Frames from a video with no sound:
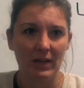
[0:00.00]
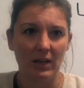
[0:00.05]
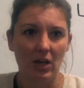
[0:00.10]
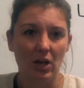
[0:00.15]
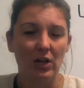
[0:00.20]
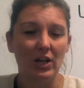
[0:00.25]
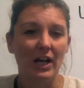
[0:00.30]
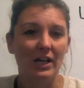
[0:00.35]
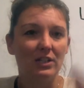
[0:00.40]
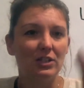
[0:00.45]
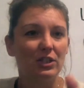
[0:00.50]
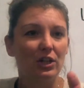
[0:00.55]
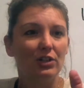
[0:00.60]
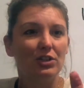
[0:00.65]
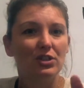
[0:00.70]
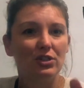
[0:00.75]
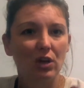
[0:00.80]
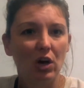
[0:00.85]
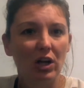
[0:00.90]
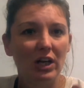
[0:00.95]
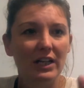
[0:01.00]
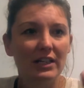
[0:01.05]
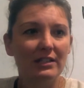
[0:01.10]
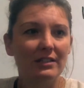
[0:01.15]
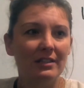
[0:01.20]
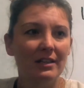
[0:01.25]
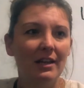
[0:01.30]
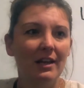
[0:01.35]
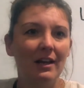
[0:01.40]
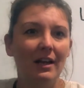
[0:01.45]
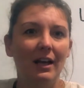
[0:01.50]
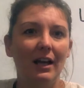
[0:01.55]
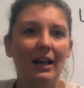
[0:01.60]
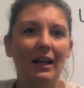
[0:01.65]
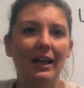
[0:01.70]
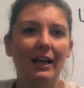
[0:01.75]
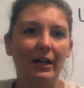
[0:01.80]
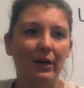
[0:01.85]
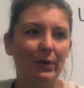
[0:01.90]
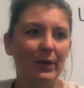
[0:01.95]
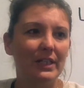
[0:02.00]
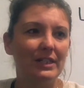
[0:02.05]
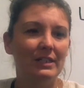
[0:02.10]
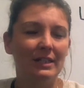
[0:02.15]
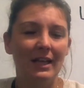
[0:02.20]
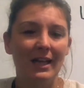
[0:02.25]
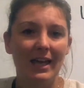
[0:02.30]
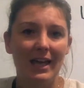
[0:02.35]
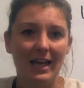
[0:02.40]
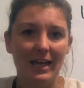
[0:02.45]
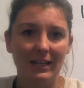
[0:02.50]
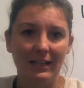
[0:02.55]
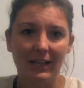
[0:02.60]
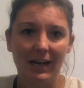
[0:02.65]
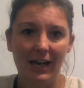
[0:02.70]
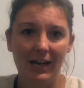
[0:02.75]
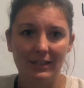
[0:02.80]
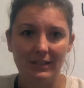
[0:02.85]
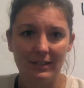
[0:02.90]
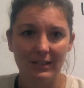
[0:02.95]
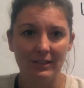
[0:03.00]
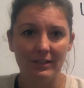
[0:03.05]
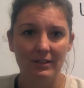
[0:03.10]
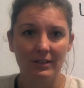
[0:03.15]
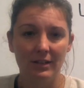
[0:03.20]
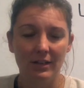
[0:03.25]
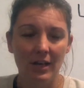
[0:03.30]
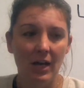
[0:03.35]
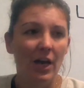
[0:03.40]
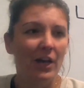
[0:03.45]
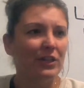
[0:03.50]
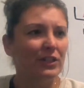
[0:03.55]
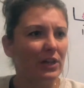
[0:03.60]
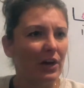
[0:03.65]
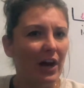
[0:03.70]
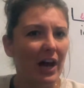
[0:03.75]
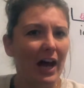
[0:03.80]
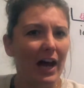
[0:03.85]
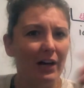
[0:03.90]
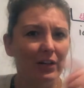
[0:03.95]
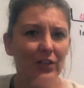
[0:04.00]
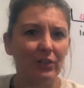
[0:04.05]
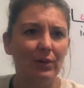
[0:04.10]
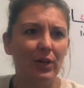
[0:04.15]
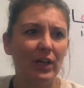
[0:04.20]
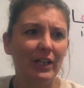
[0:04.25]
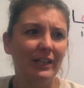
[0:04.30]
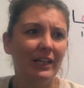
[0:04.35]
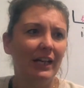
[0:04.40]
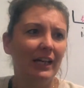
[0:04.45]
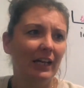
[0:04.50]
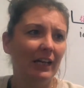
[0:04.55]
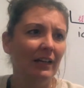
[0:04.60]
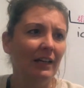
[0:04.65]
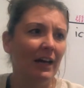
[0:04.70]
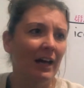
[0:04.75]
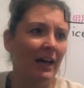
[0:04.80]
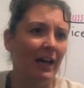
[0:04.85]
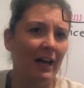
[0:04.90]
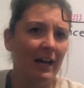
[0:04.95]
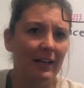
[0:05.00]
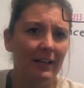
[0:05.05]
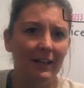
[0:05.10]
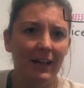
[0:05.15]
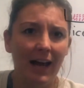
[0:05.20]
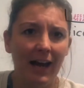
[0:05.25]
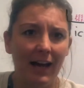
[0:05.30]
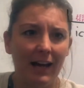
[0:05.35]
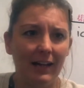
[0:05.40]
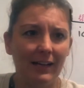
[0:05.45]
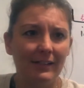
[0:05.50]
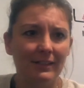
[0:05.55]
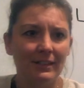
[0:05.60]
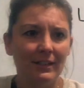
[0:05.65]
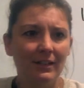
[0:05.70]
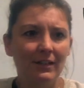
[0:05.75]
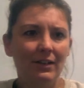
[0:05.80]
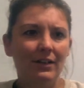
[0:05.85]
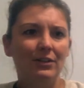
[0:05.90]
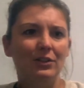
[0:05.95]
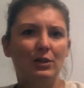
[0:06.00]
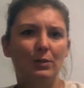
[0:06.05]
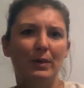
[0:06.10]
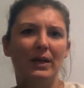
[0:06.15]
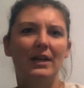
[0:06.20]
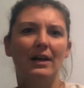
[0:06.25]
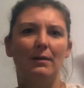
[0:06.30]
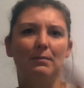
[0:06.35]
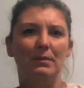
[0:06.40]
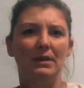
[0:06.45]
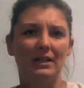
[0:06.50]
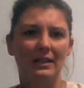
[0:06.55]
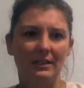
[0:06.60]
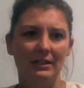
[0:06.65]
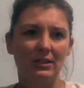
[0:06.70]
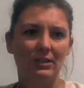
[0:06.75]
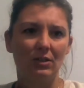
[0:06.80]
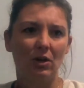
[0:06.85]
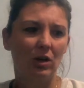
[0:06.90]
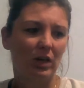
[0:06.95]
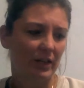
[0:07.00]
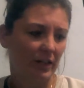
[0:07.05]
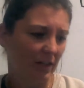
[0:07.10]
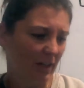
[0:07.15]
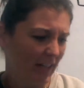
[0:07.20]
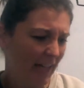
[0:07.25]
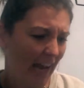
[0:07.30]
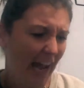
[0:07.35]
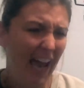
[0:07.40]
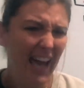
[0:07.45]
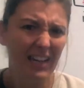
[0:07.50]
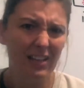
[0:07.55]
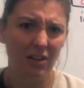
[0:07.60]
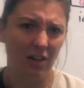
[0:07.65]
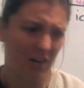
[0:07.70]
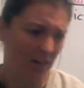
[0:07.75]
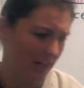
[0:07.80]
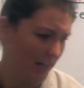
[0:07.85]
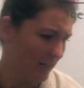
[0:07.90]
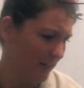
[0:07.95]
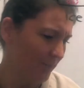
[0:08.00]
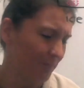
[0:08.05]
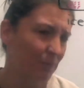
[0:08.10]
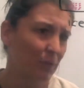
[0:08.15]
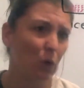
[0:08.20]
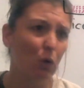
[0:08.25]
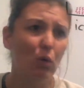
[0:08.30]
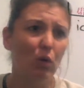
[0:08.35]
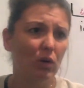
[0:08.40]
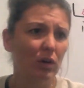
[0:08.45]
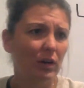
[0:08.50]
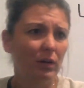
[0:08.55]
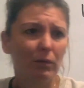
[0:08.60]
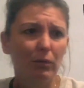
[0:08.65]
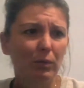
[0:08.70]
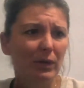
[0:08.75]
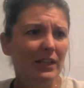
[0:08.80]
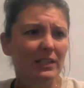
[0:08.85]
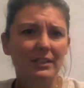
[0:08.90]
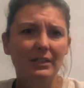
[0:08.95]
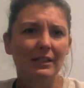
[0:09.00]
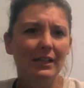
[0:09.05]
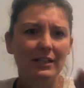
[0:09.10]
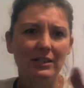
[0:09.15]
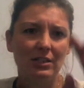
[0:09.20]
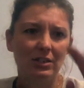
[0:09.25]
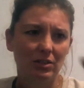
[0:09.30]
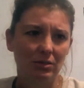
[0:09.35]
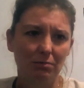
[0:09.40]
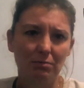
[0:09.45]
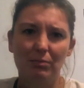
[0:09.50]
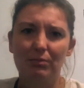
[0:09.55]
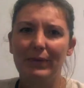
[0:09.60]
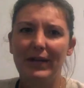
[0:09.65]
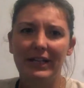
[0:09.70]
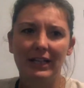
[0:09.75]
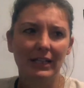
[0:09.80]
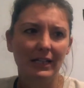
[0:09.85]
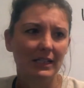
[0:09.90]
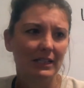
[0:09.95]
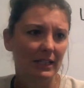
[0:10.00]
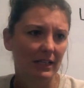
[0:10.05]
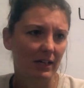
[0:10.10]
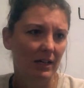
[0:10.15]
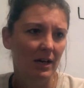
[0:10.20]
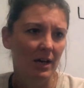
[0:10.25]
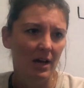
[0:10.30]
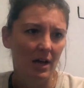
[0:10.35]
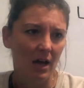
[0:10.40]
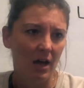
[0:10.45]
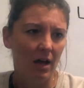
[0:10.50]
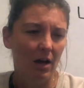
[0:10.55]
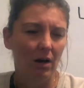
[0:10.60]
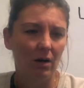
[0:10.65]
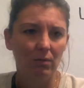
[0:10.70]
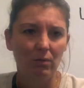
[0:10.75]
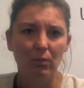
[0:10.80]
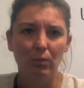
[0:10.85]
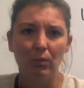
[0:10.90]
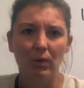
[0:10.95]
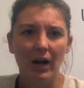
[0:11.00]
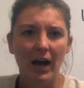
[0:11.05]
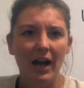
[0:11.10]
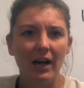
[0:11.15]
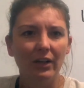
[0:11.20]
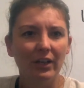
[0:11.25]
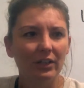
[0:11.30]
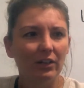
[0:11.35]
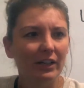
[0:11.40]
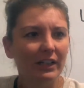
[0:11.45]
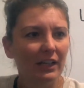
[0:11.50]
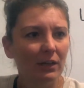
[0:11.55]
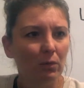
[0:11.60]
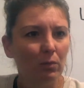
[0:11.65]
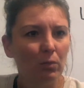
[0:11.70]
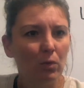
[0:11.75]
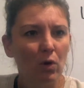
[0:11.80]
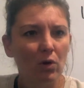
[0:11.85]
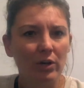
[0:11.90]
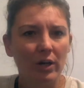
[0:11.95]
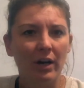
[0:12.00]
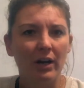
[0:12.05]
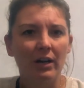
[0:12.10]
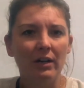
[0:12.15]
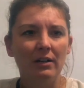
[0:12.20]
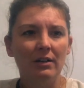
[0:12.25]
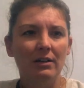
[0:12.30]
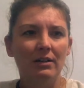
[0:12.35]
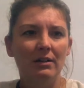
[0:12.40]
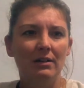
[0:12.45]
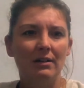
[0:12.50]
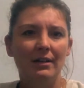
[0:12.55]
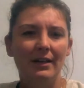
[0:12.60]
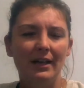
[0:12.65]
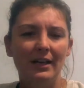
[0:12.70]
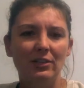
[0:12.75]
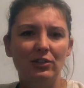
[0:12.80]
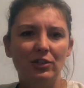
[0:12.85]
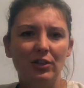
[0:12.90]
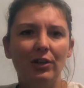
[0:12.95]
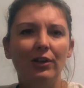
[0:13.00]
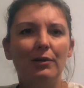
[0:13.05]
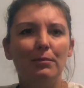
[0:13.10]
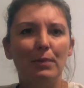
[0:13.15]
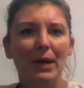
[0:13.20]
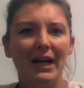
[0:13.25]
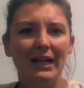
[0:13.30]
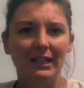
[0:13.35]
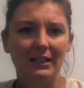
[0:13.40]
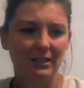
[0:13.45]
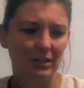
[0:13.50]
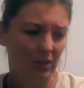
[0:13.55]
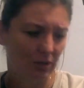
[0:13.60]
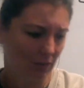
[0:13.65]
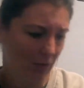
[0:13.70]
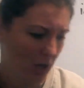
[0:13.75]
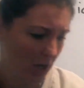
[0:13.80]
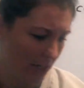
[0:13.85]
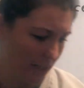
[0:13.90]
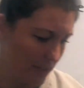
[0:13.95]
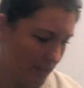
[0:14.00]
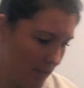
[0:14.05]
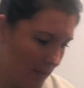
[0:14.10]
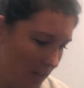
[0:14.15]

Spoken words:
Okay, so solids, liquids and gases. So how do I get a gas to become a solid? Can I? Or let's make it easier. How can I get water and turn it back into ice?